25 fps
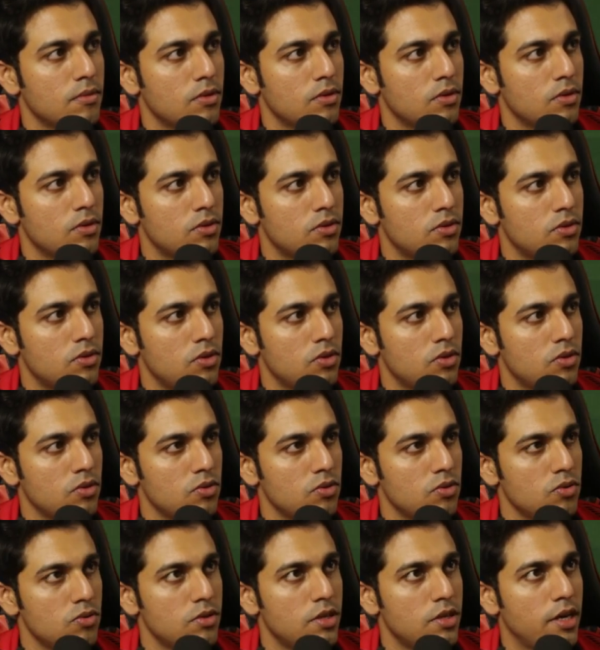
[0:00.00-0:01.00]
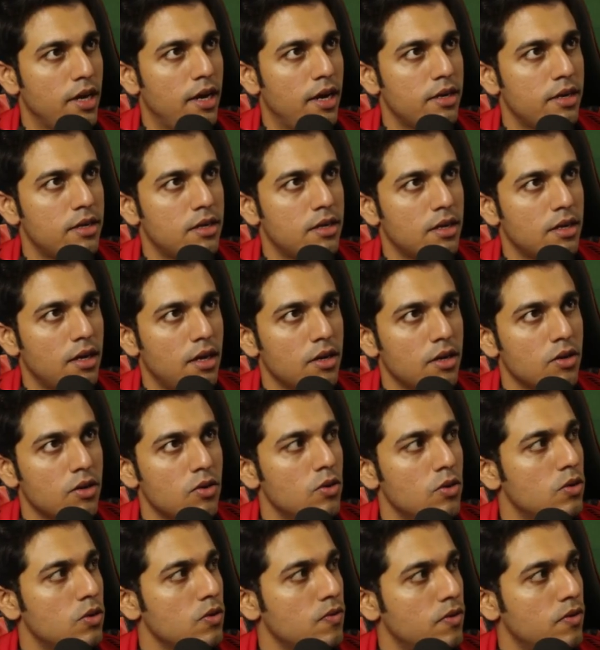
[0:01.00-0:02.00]
So to do that, I'll go
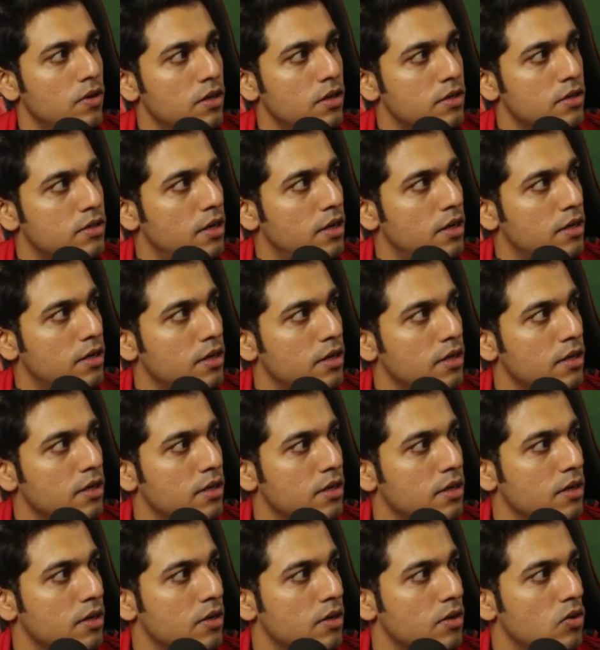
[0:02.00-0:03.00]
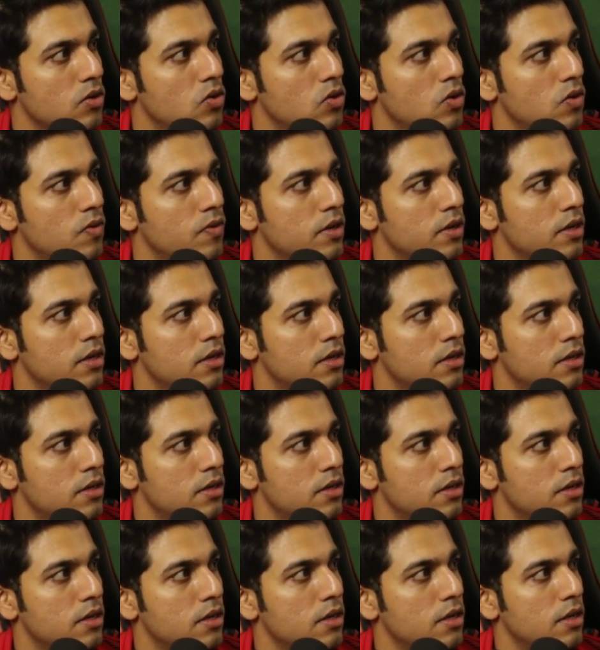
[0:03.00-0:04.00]
to world setting, go over
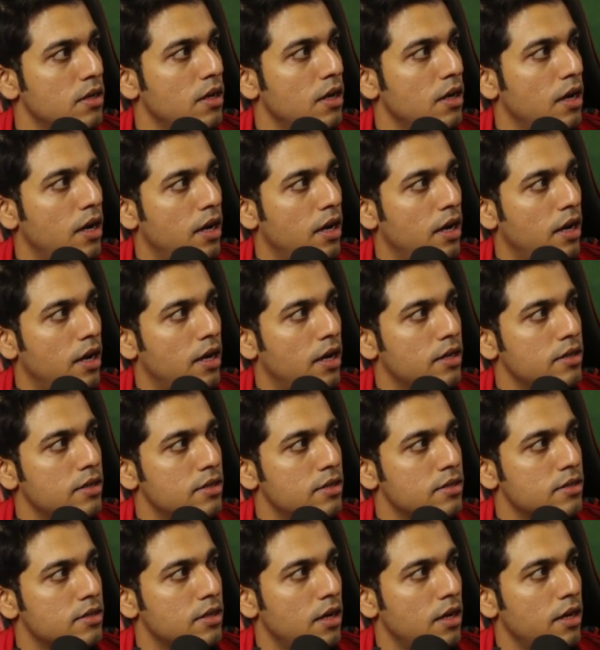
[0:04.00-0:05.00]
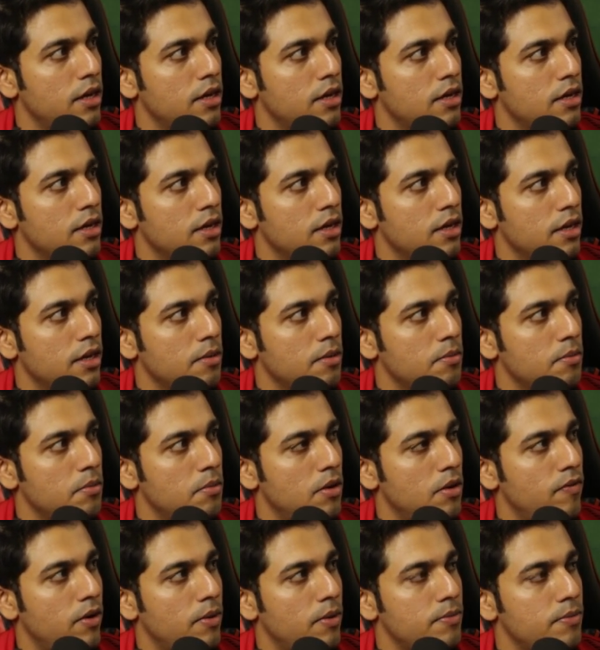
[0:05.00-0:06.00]
here and just click enable
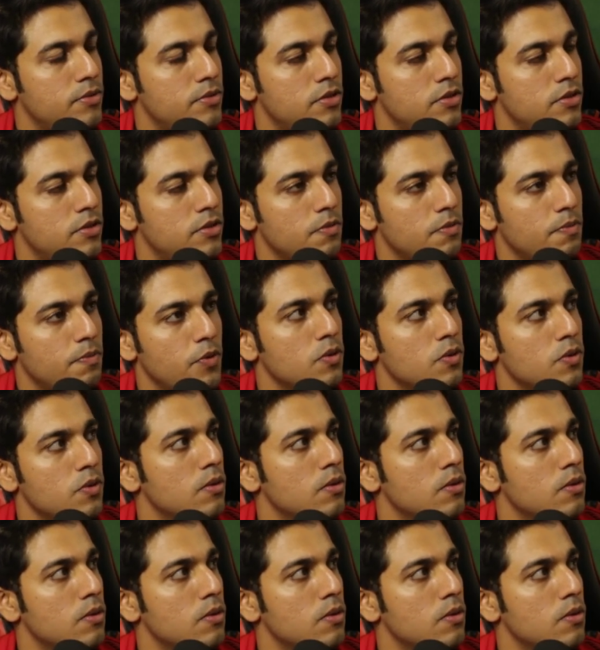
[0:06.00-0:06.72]
web GPU,